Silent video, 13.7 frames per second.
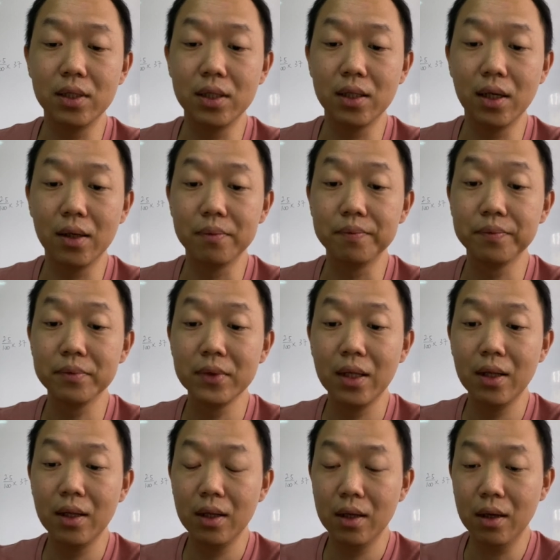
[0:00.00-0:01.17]
the, um,
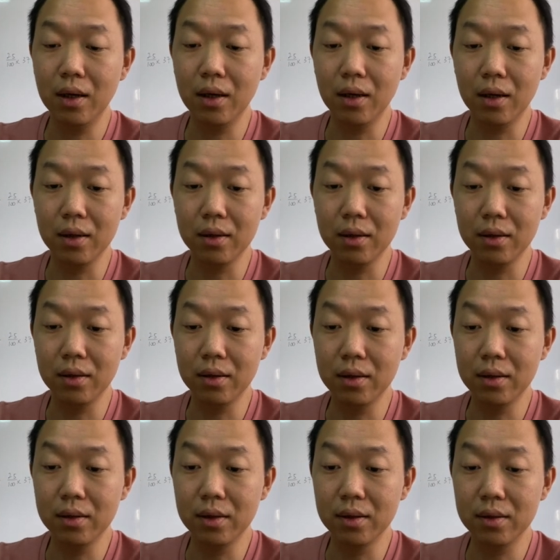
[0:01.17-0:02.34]
uh, the, the,
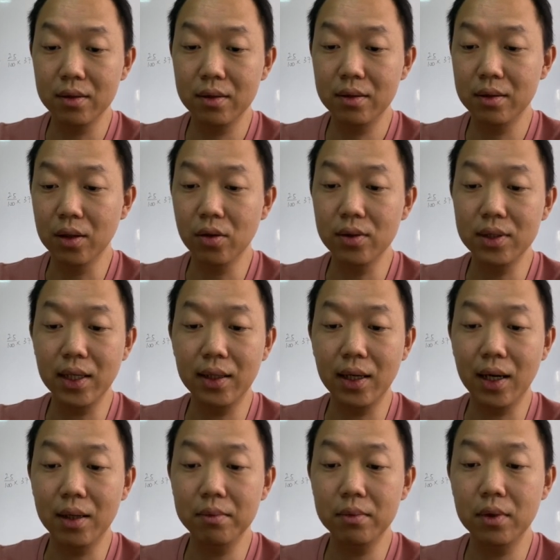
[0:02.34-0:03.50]
the, the whole
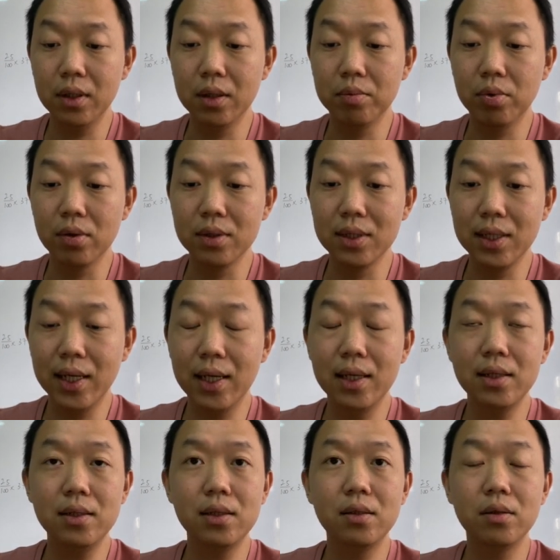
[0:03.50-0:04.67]
setup, it
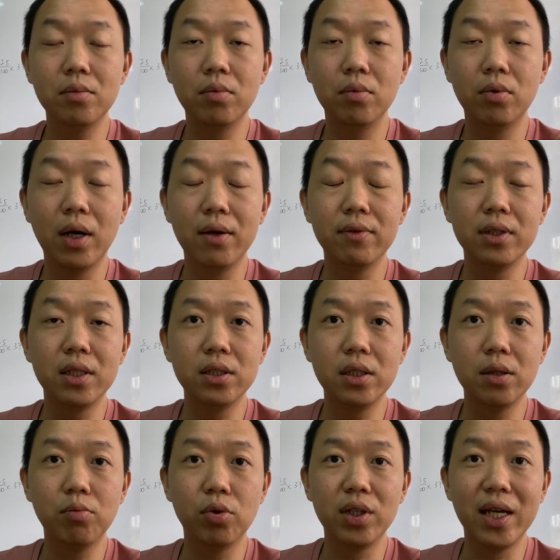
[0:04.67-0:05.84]
possesses
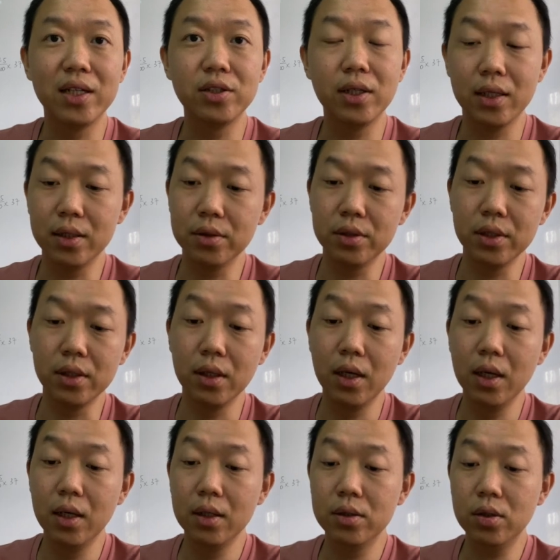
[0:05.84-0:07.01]
gravitational potential energy.
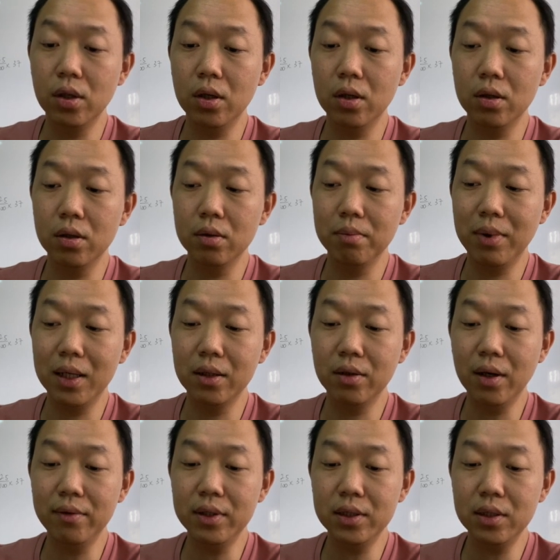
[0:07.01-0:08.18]
So, but the
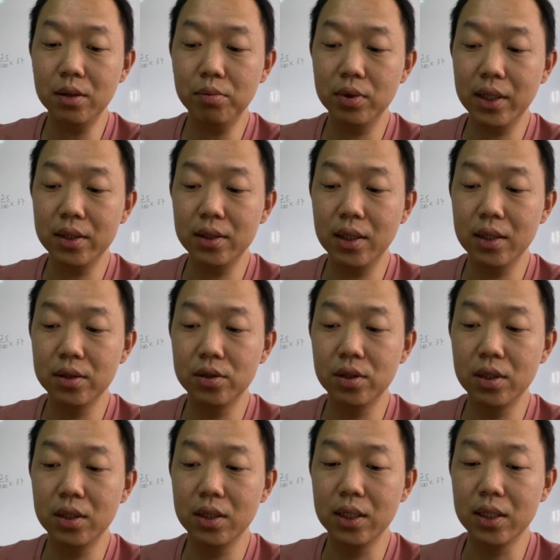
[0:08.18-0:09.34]
gravitational potential
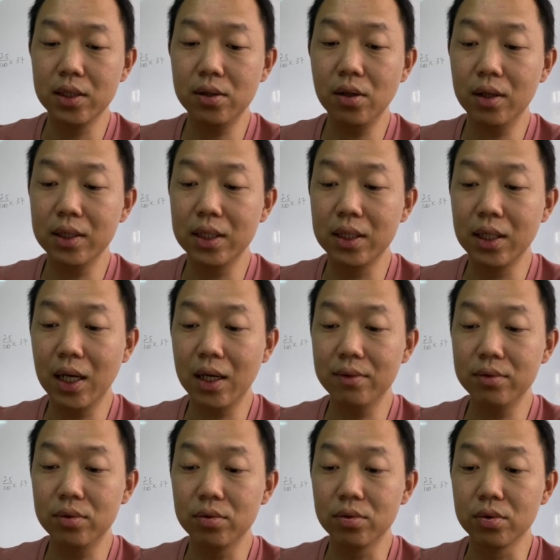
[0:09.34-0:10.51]
energy is not
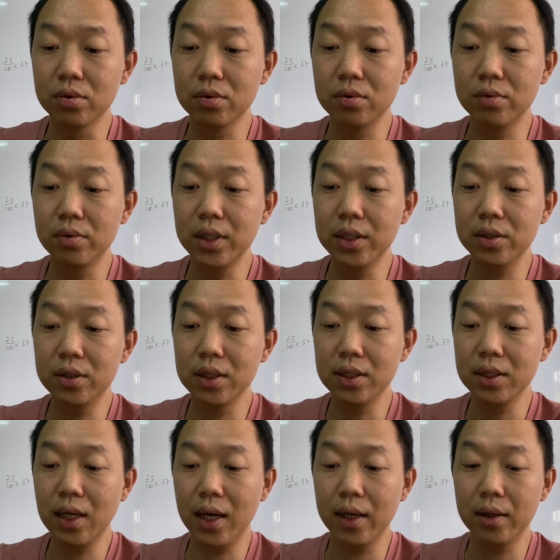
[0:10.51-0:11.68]
enough to reach this
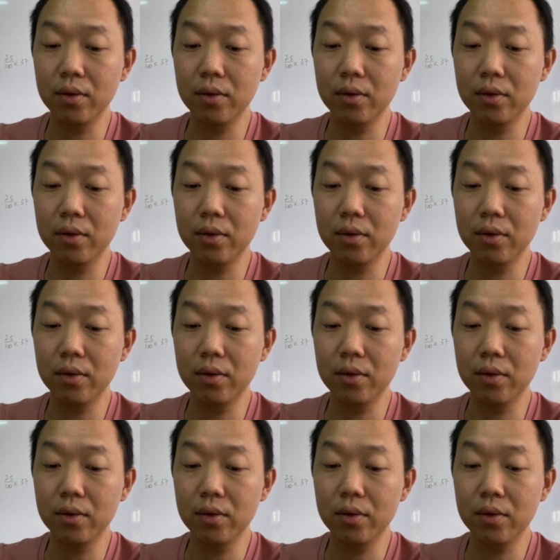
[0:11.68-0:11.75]
height.